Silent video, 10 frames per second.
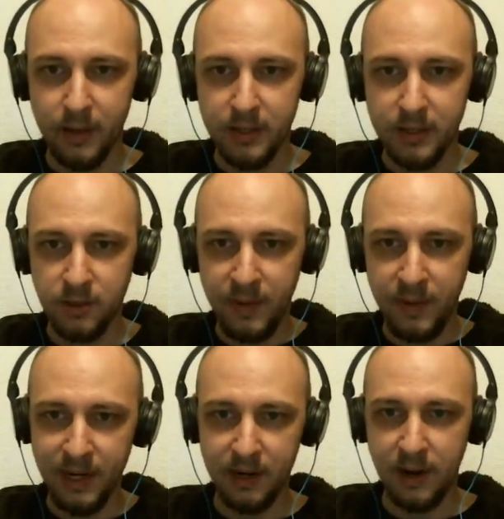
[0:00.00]
So being
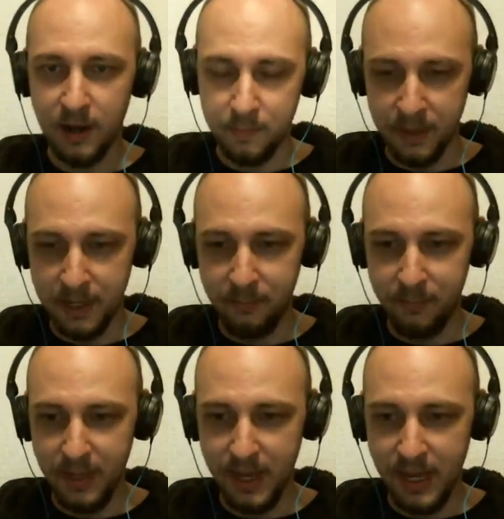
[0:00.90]
in a cockpit,
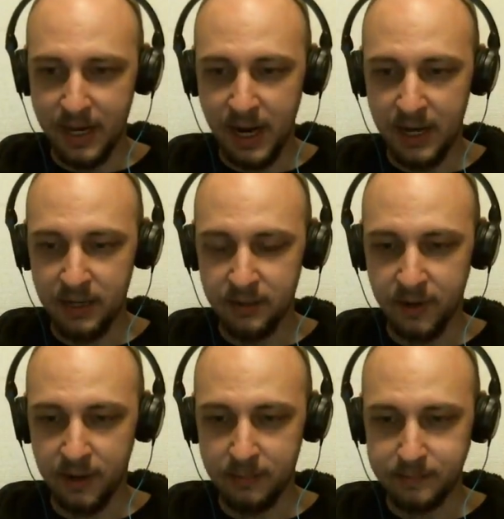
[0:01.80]
it kind
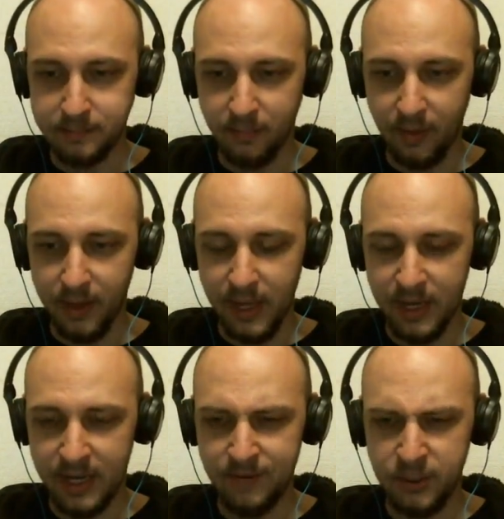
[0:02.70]
of
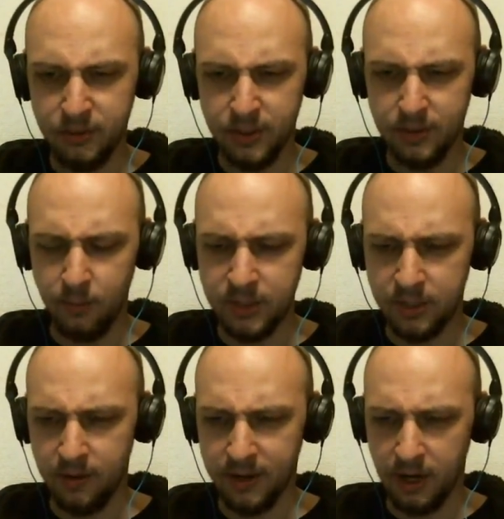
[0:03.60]
it gives you what you
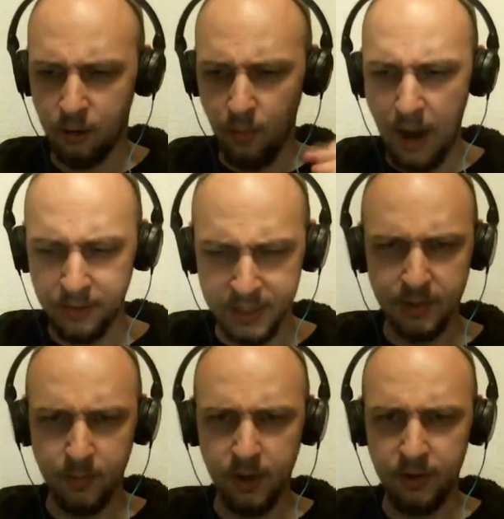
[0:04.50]
call like a grounding,
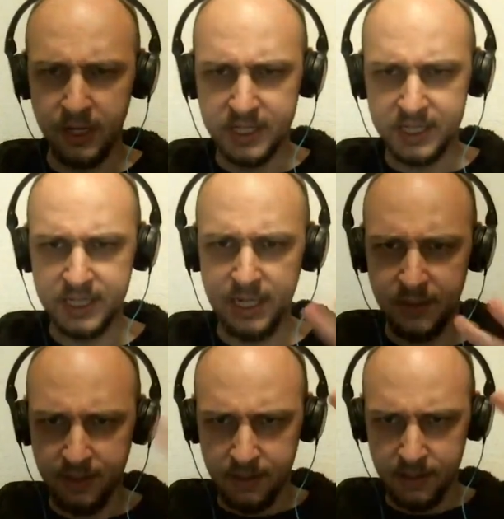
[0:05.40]
where you can see
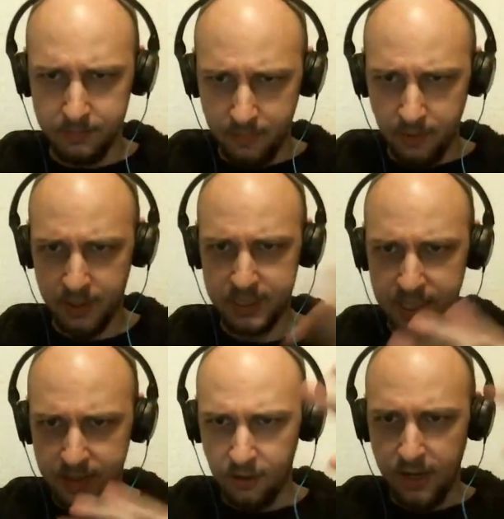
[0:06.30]
that
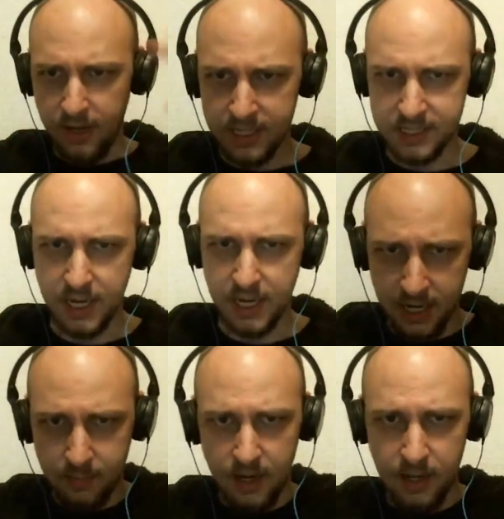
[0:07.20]
you're inside
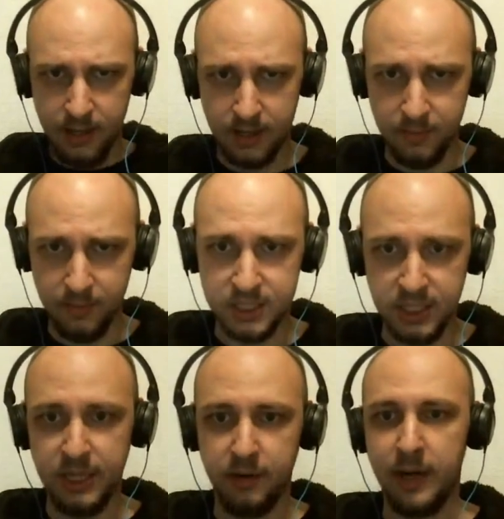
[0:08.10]
like a
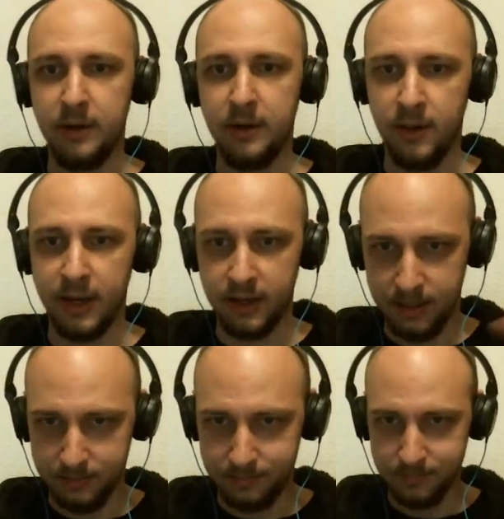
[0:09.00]
machine, right? Or like
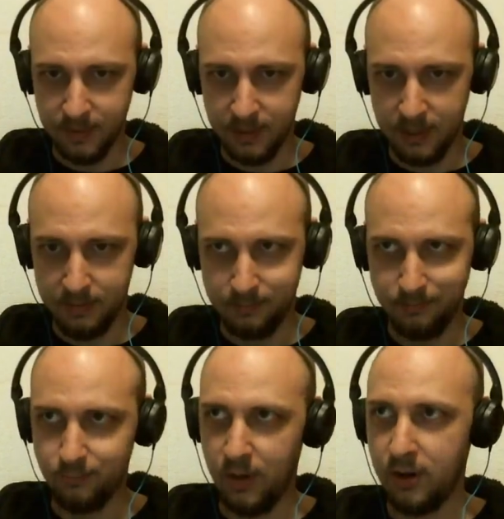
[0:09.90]
a what
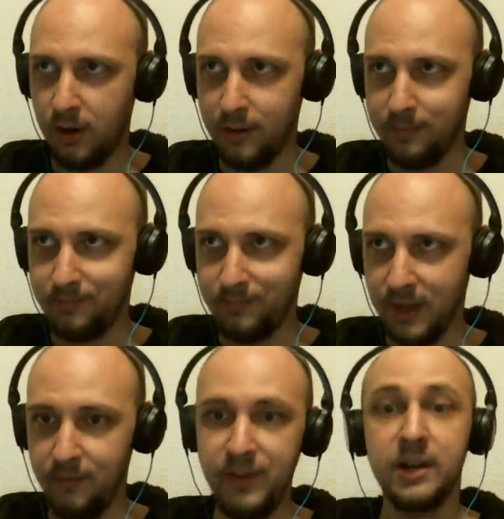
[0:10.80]
do you call it?
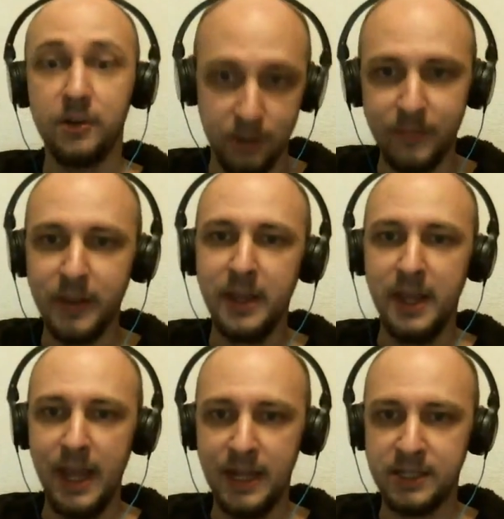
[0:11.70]
A vehicle.
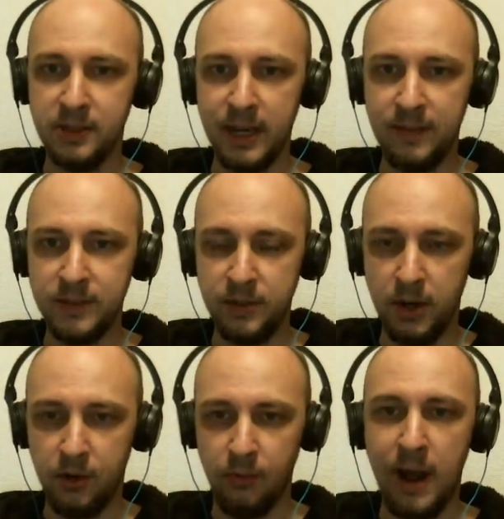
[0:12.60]
And so that gives you a
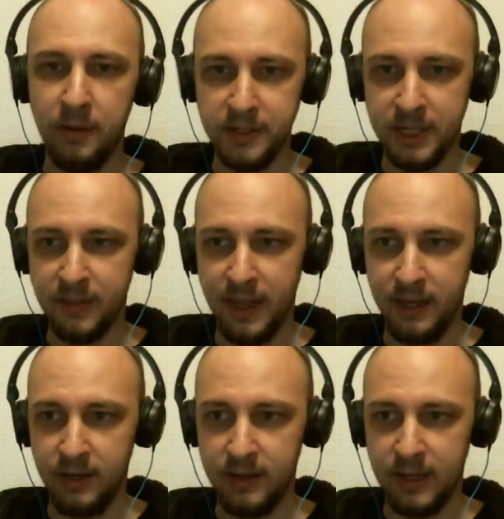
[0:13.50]
grounding
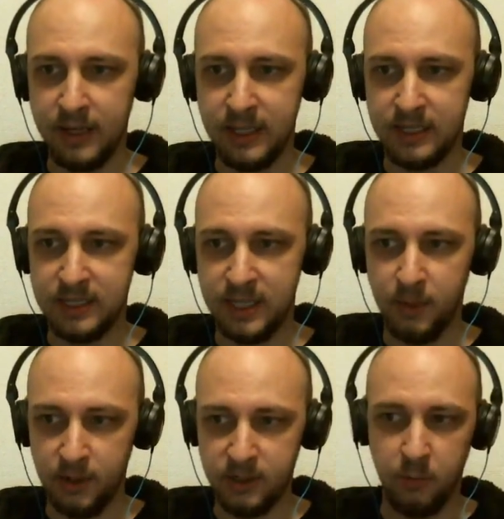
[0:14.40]
that's
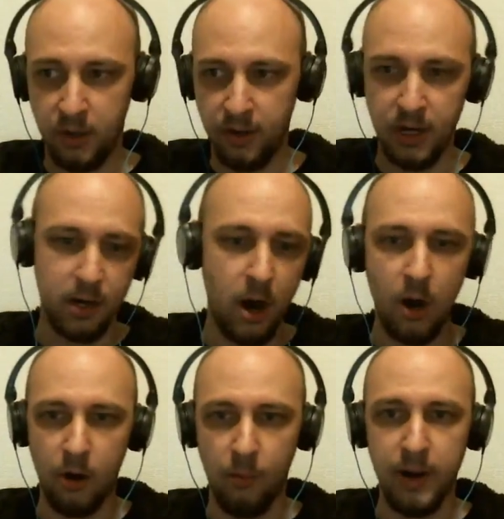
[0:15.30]
similar to when you're in a
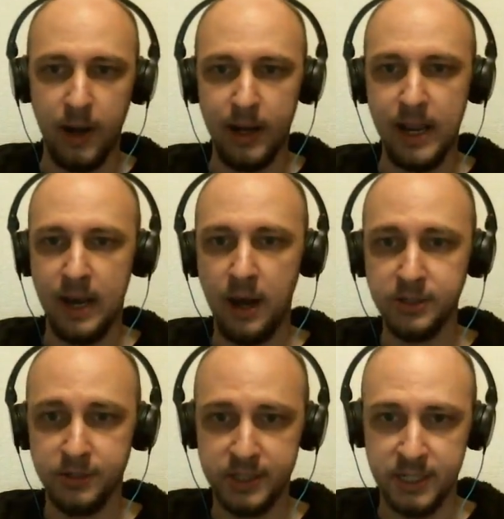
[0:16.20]
car or whatnot. And
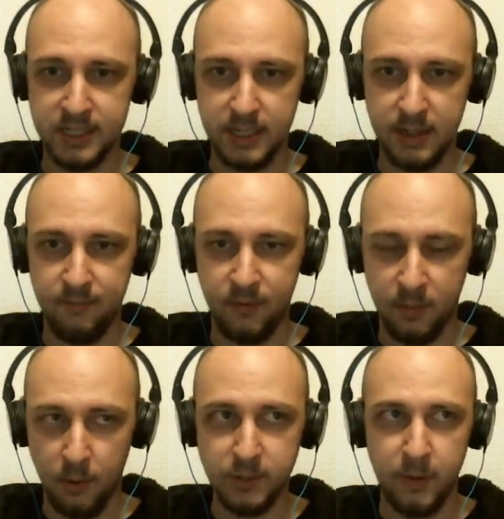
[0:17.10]
also, since for the
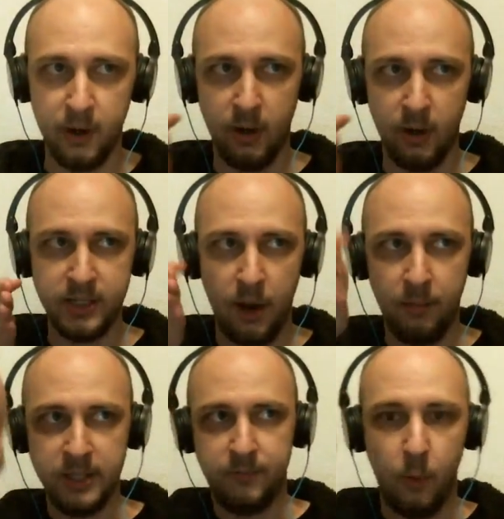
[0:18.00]
most part it's
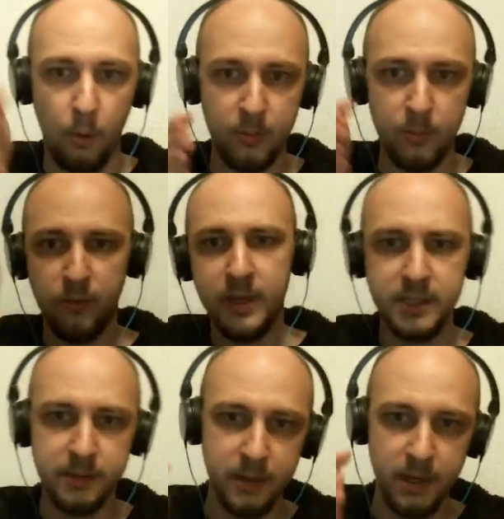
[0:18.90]
always forward
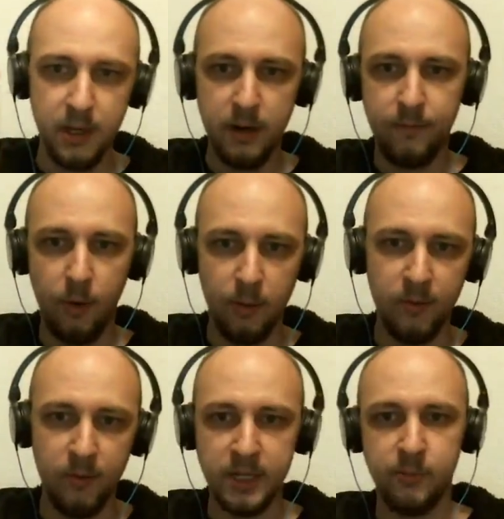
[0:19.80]
movement
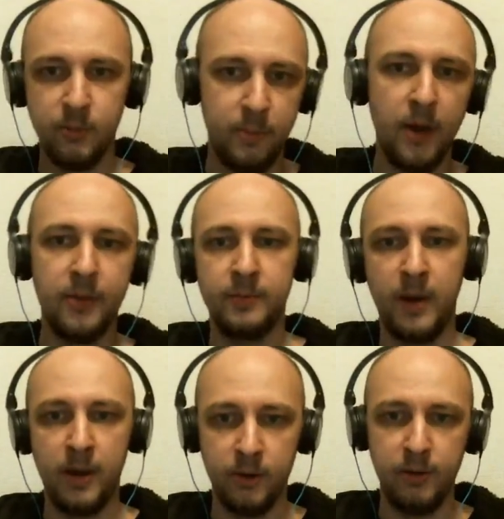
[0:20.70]
doesn't really
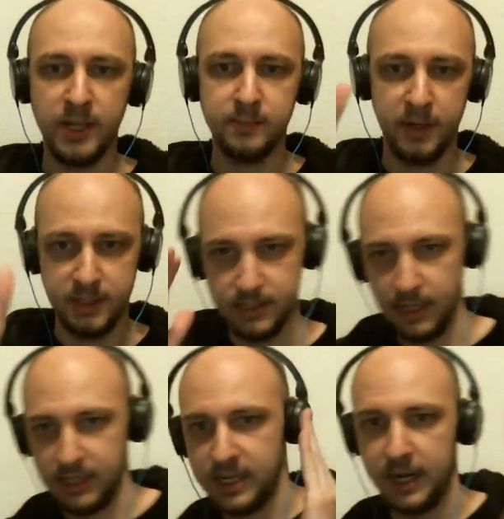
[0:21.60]
bother you as much as
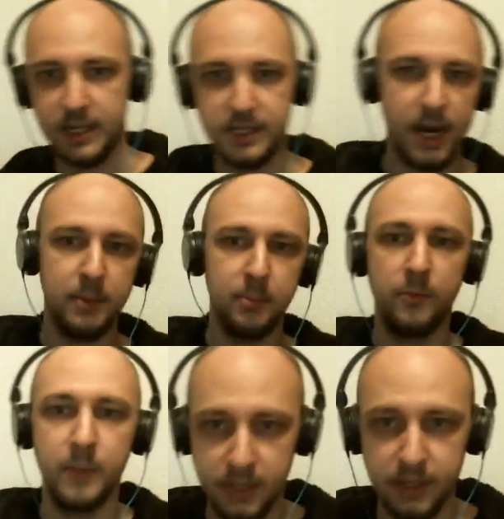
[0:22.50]
like side to side
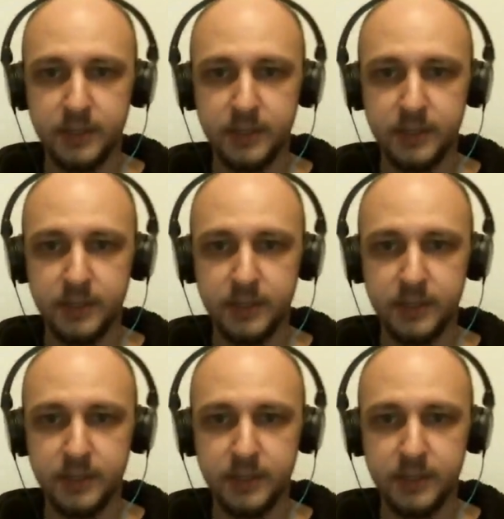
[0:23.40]
movement does.